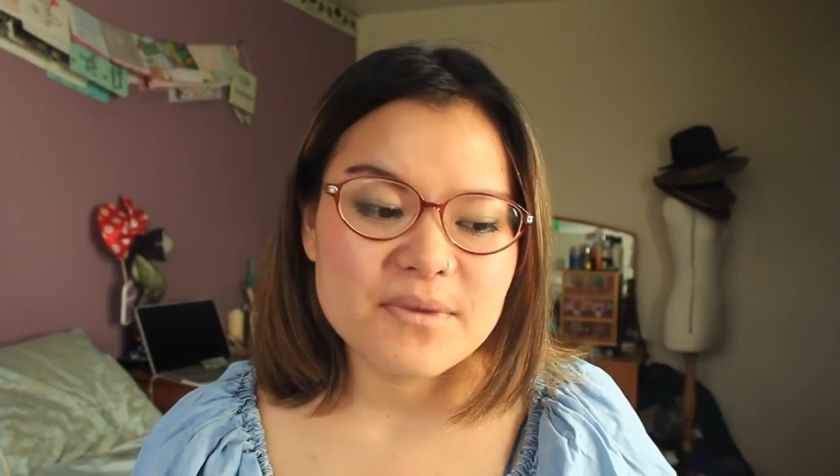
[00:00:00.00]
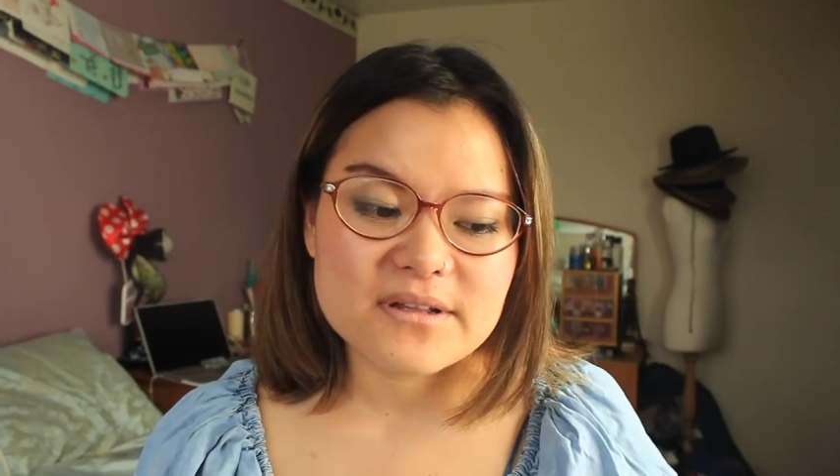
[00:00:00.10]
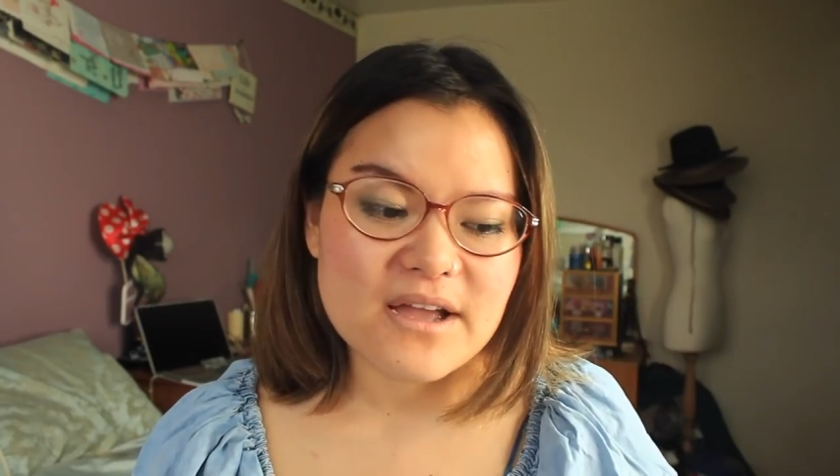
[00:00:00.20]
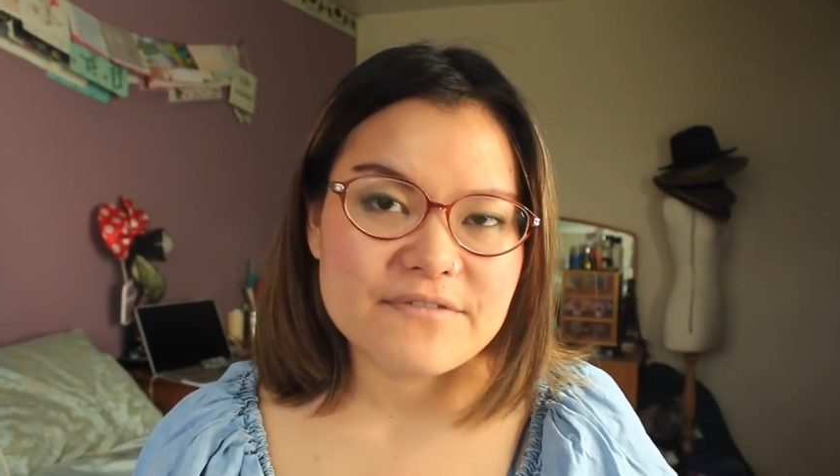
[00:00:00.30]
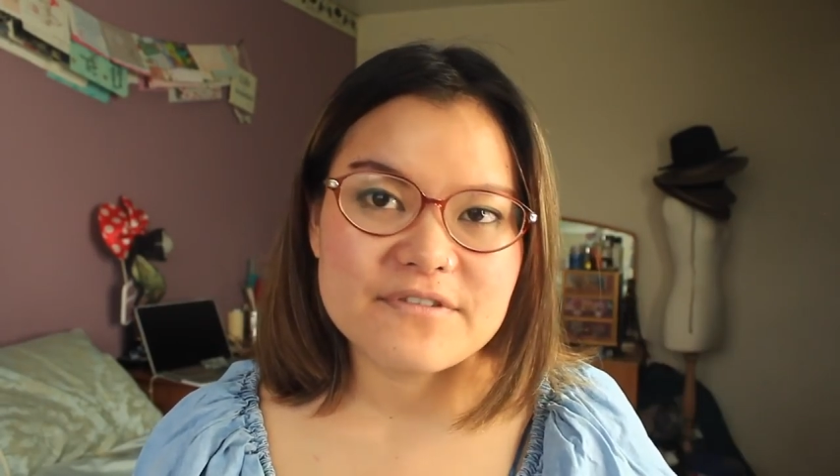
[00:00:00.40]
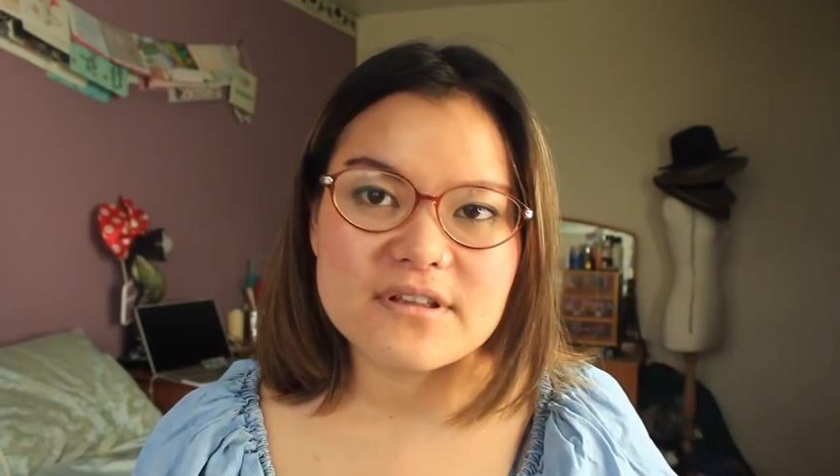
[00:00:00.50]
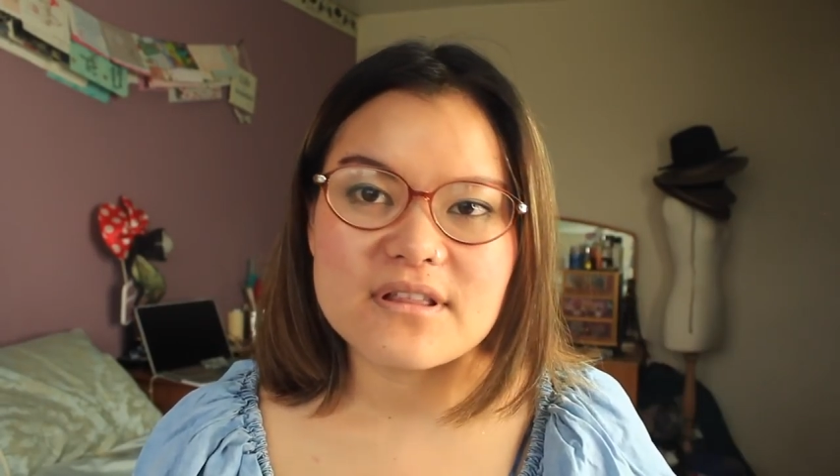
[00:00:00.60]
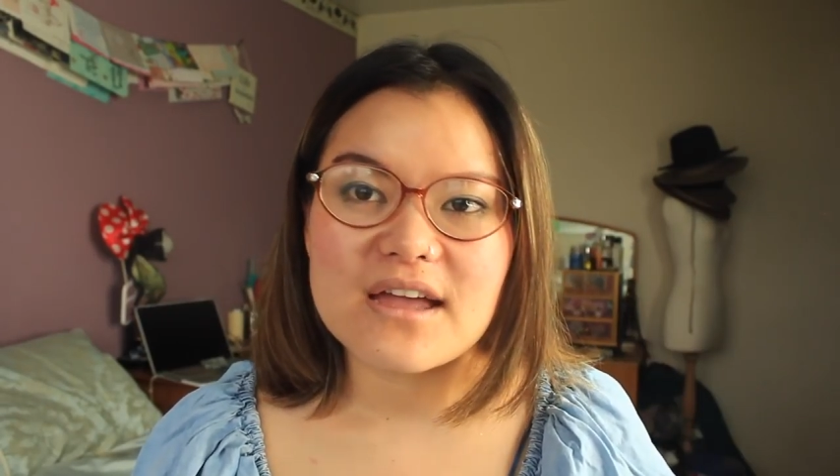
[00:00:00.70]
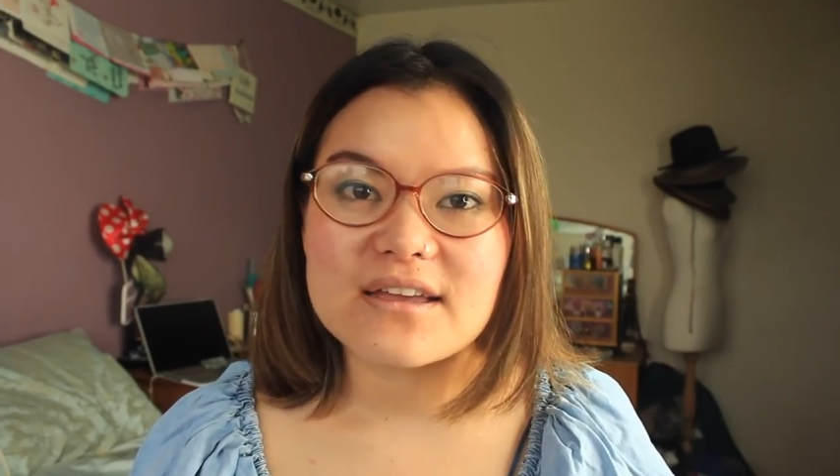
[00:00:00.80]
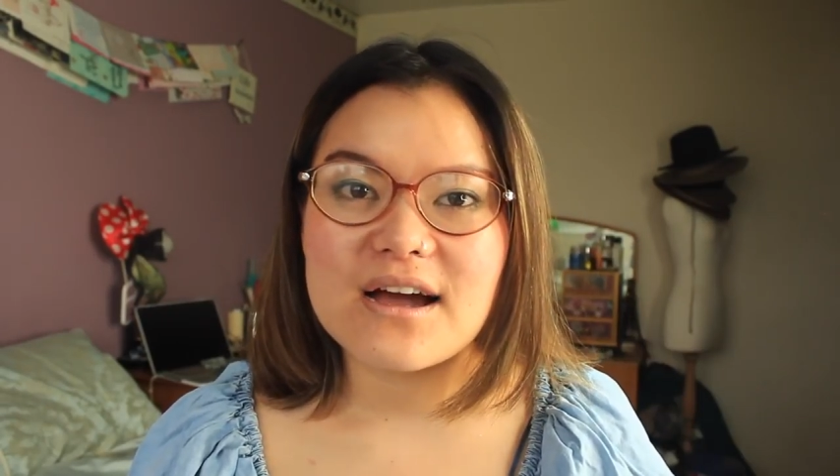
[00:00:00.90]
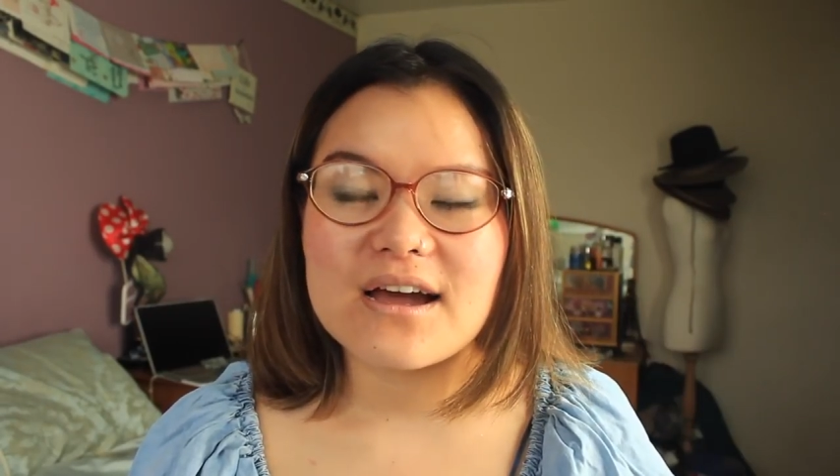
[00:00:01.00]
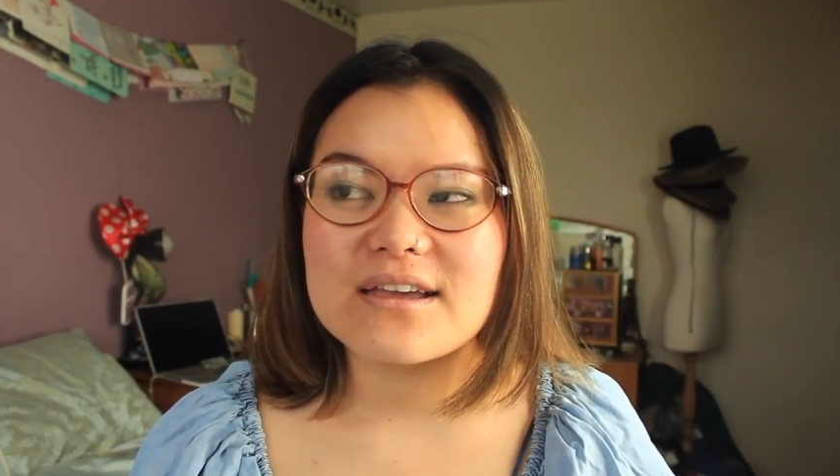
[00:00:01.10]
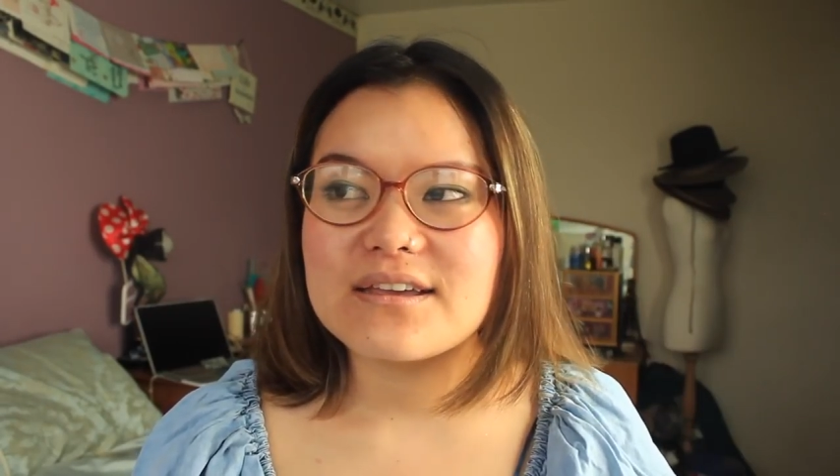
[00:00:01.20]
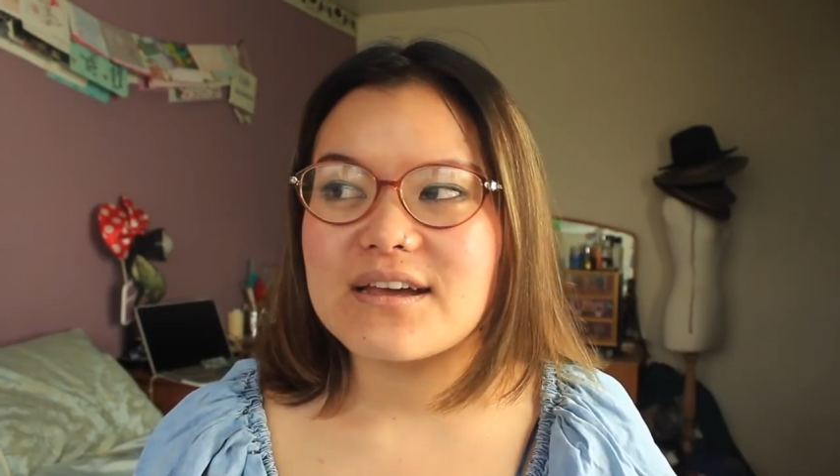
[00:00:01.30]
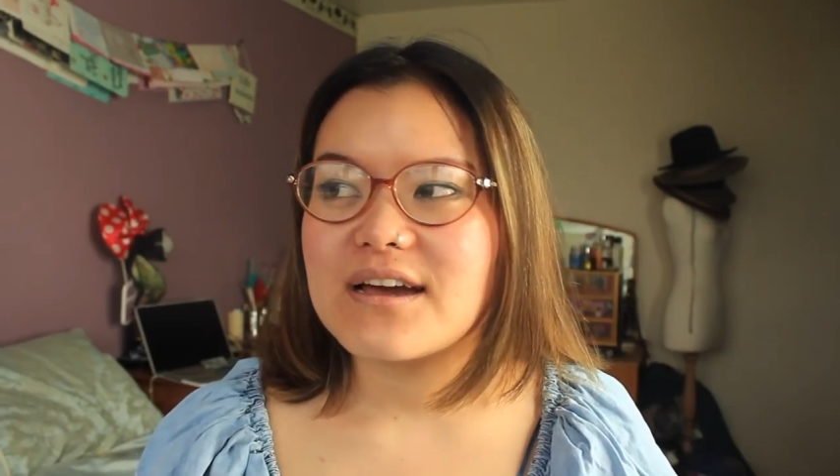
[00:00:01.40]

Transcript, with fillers: but I feel like I,